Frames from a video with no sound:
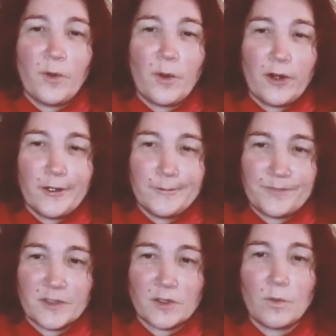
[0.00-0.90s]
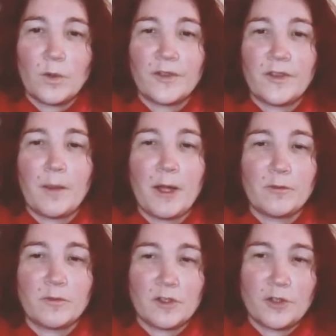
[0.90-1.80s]
for her. So what the
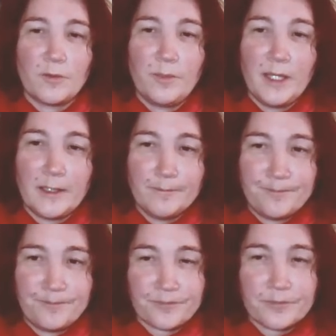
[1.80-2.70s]
amount should be.